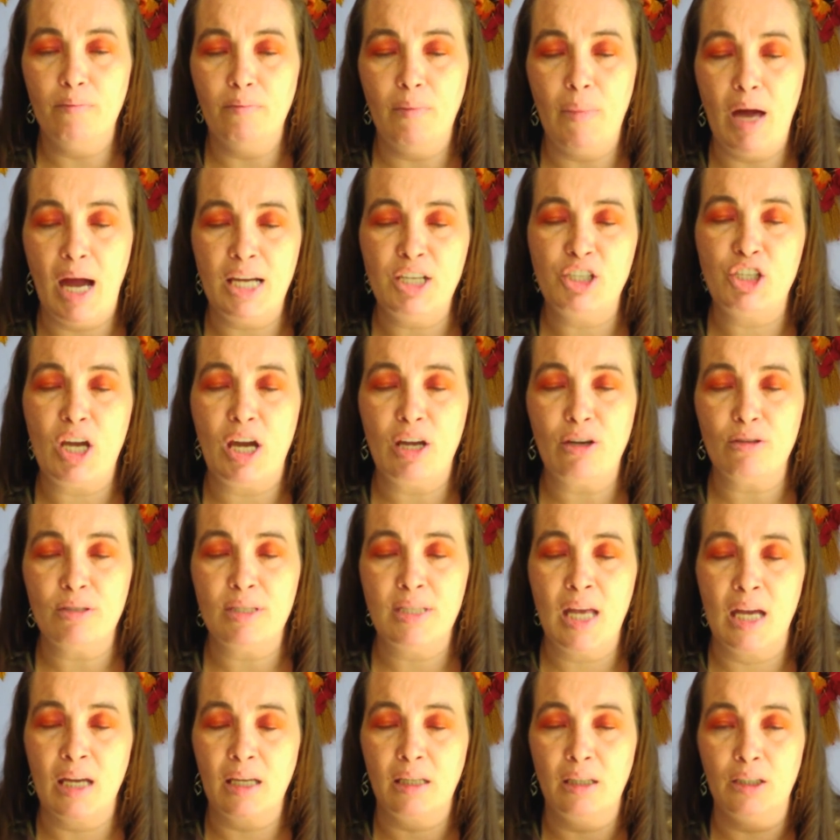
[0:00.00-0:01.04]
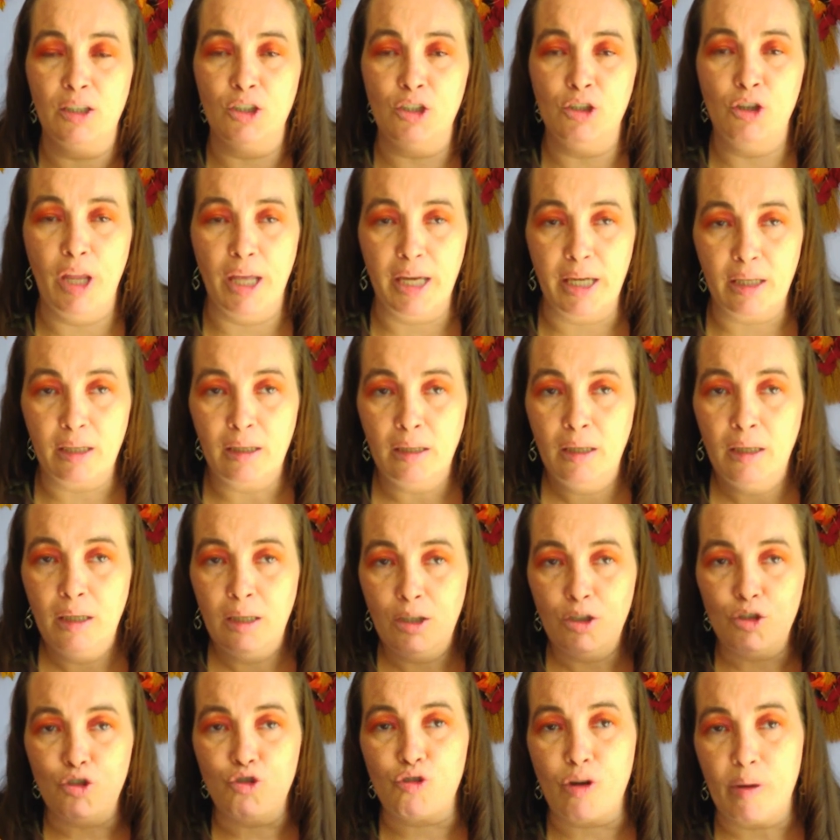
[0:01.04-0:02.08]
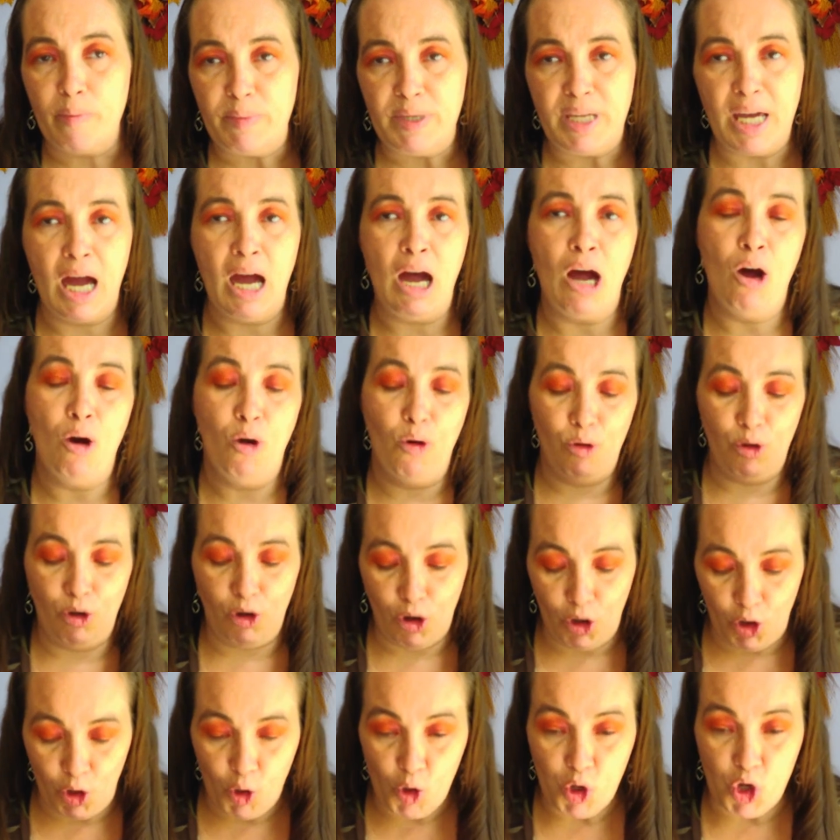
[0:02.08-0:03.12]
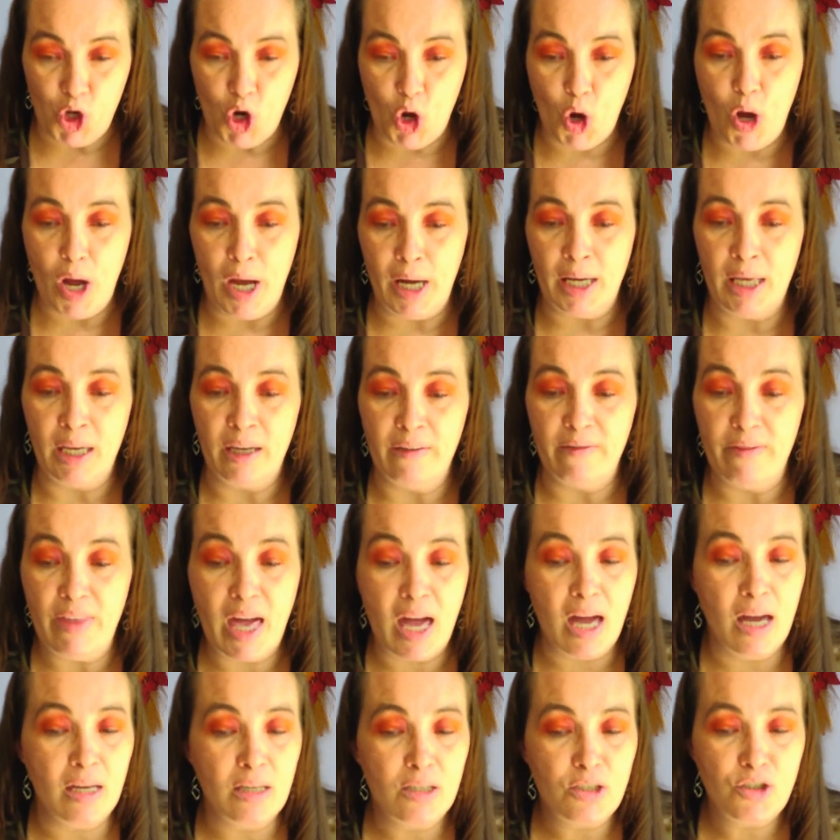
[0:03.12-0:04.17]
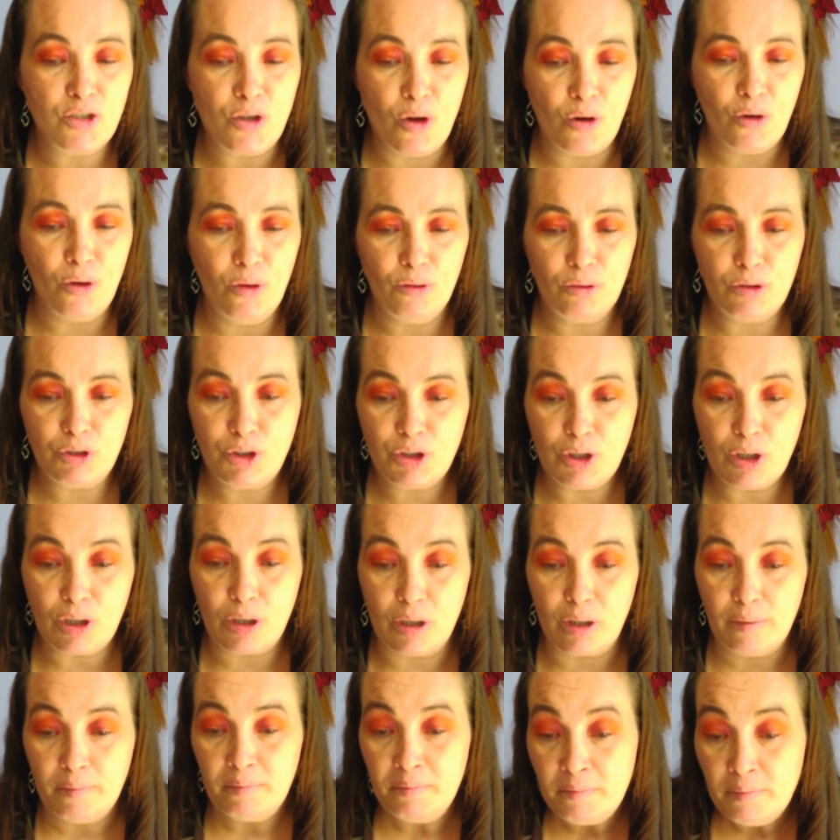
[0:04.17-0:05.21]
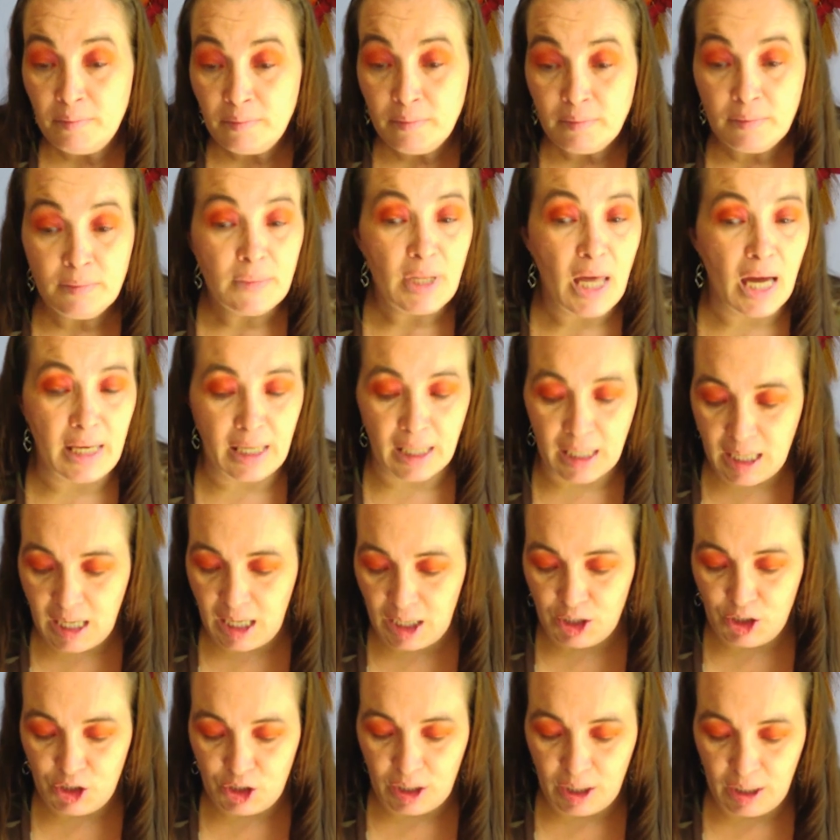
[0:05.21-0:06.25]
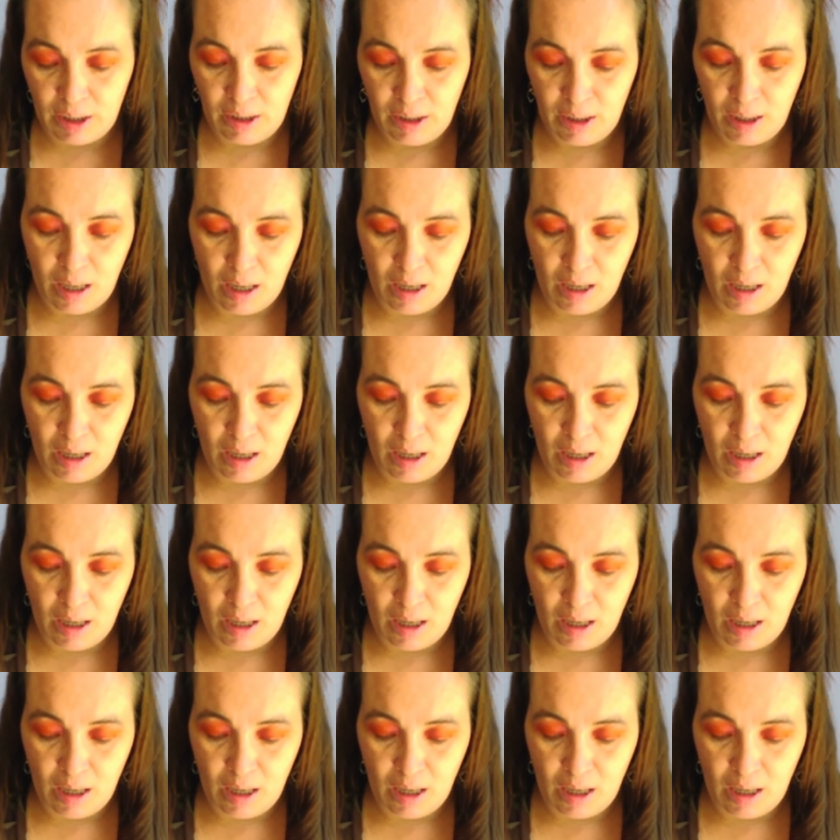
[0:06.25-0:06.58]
eyeshadow's not gonna, like, drip down or, you know, any of that. So, sure, on occasion,